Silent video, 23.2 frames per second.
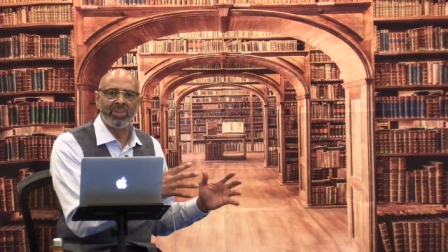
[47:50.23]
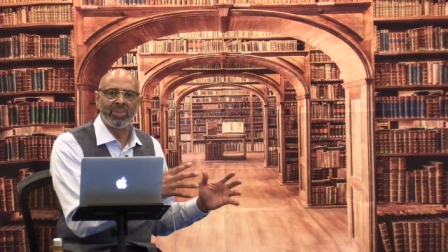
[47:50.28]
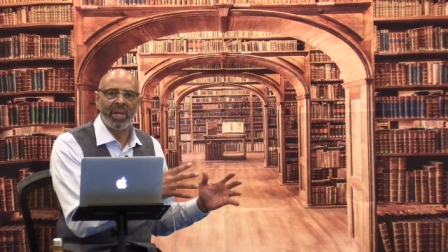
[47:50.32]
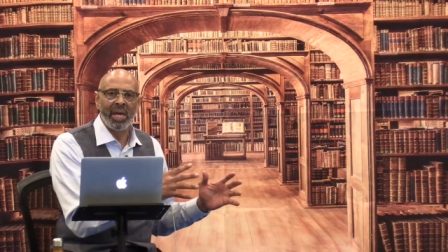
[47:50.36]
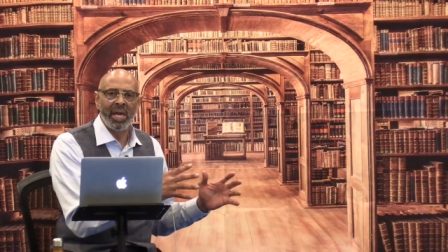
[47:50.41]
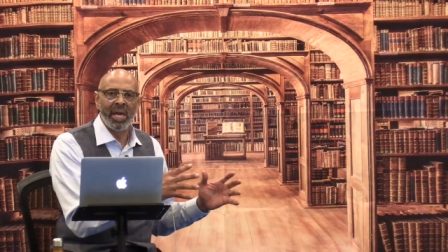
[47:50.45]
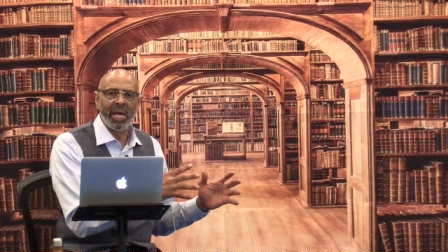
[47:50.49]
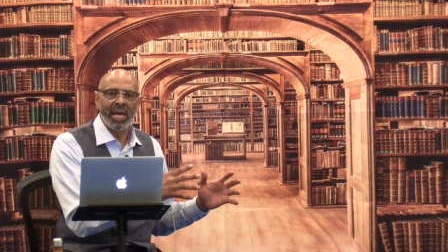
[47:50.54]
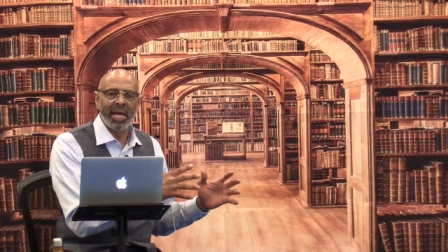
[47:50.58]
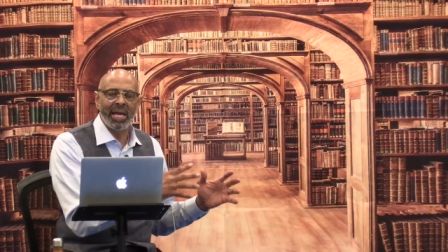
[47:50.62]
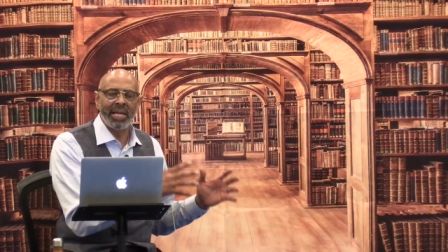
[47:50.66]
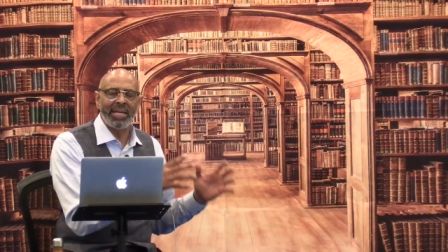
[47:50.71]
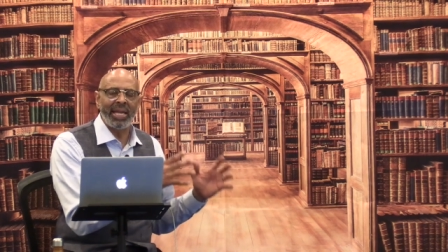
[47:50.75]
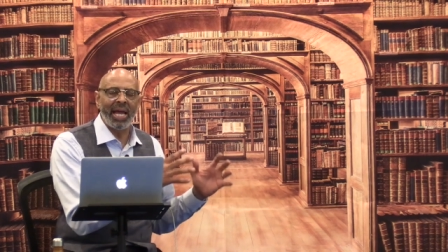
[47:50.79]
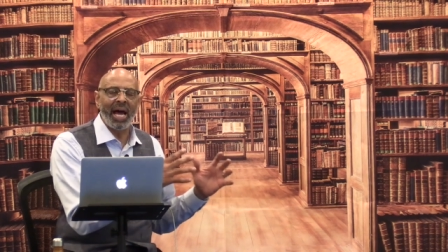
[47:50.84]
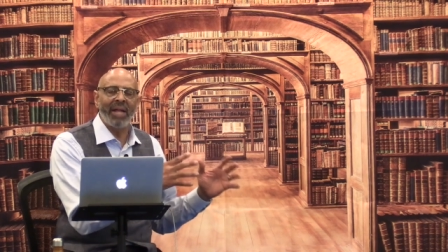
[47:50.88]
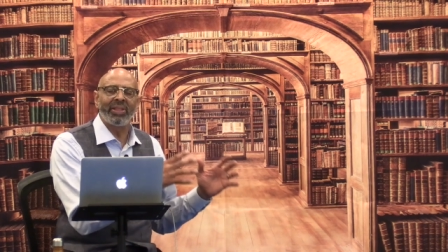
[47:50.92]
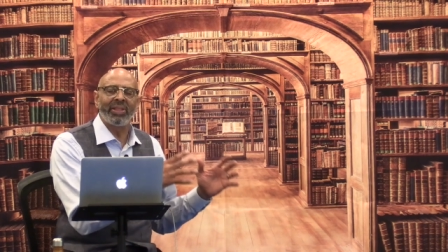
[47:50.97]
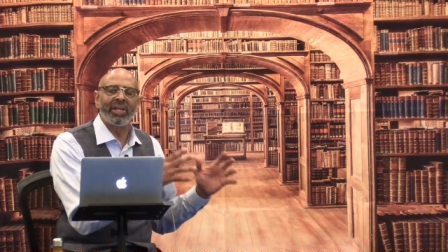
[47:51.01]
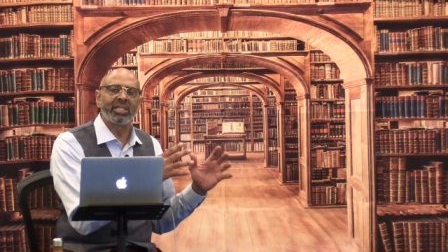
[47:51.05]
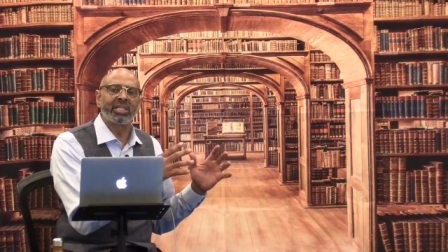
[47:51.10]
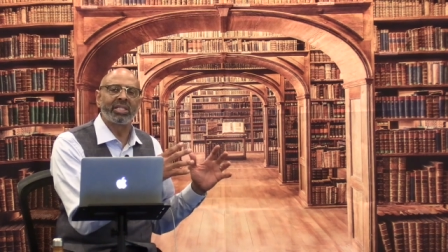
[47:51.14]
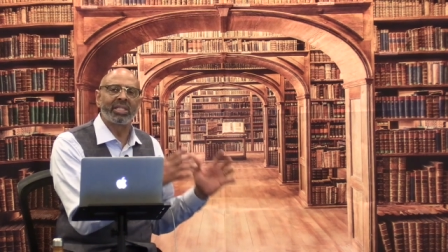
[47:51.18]
And now they're
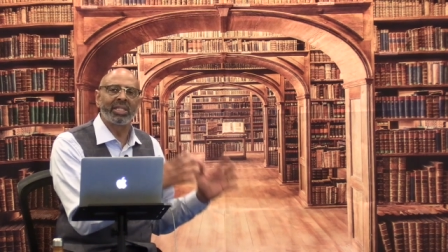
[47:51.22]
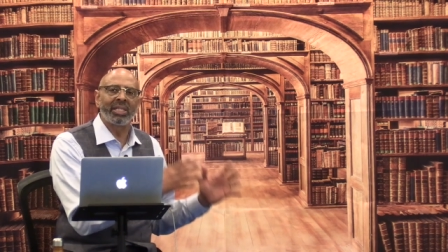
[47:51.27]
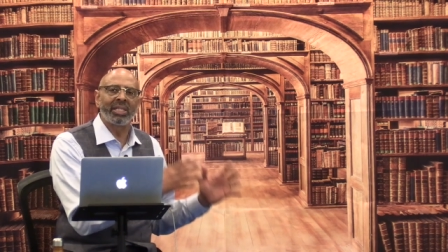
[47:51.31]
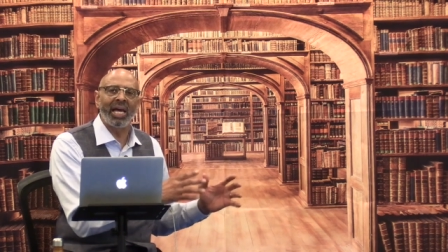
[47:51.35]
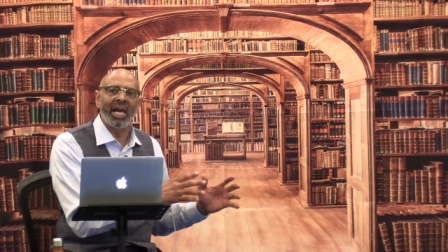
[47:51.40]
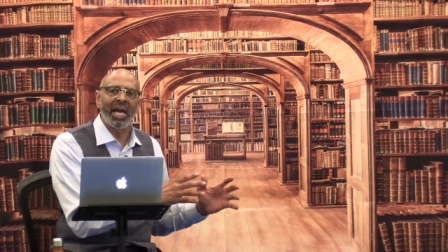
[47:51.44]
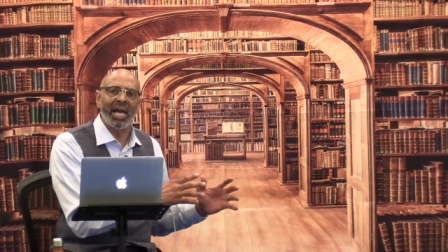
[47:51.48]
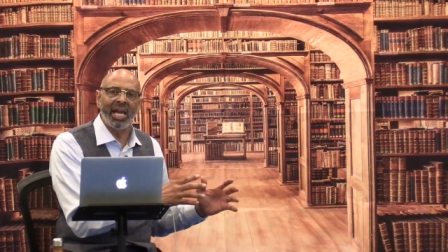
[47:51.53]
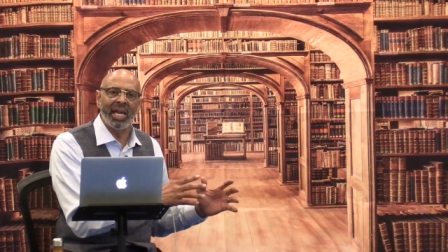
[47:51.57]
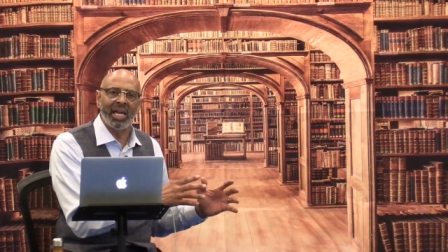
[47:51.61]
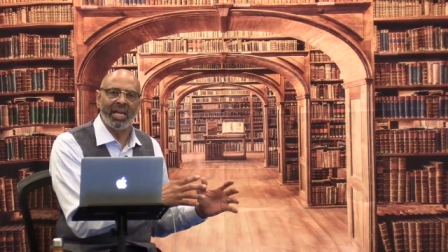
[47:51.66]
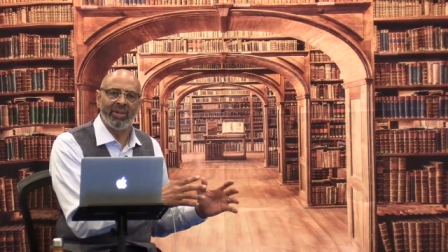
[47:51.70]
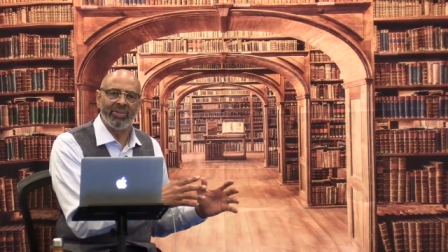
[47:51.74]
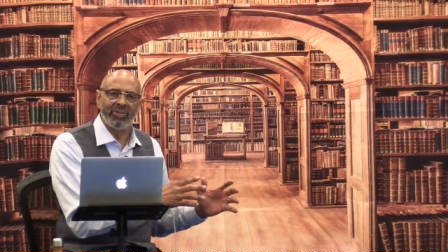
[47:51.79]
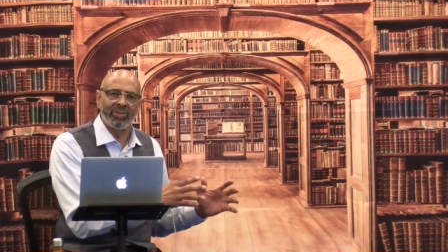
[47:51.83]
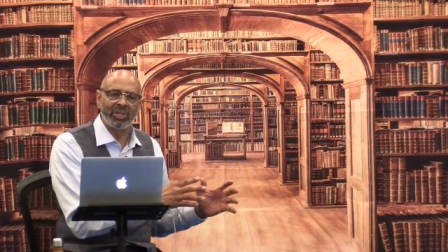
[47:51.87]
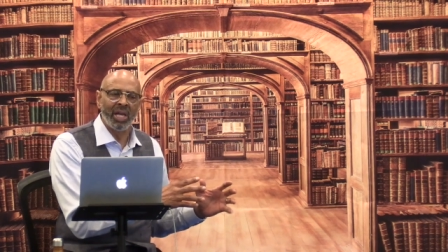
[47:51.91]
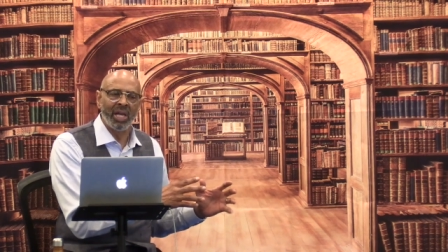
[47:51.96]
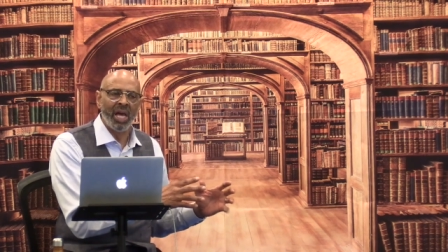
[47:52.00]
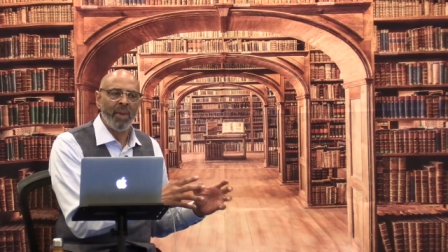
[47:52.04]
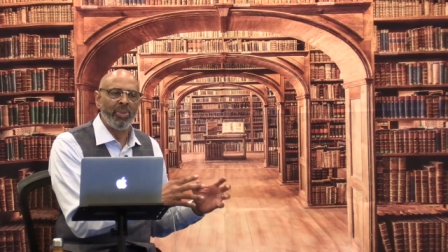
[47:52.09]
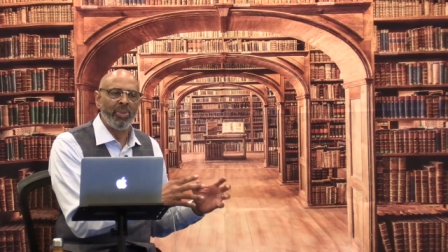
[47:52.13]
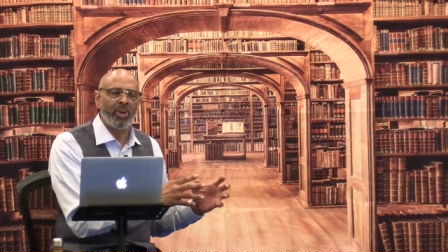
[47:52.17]
slaves
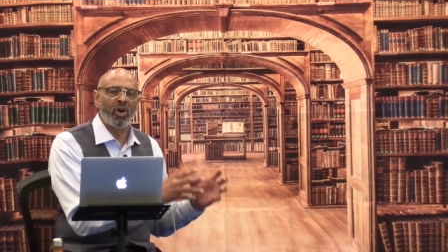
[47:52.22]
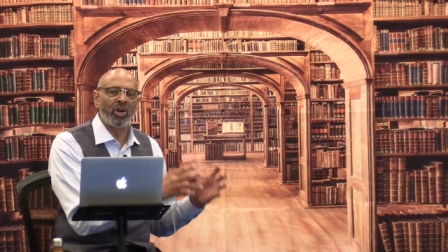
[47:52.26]
because